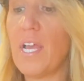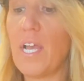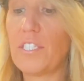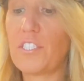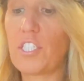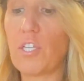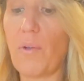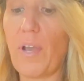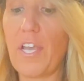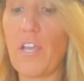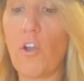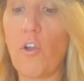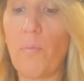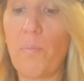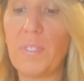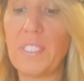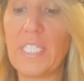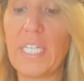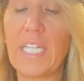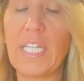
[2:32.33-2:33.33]
So I
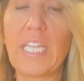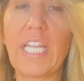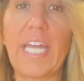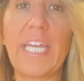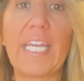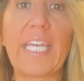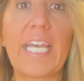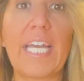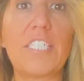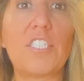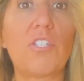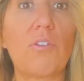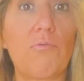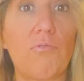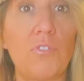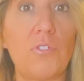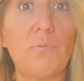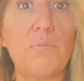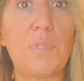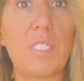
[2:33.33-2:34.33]
opened it and let it get to
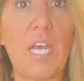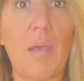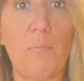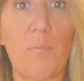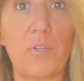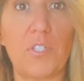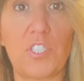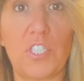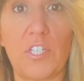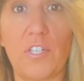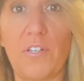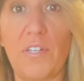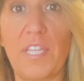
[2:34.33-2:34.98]
room temperature,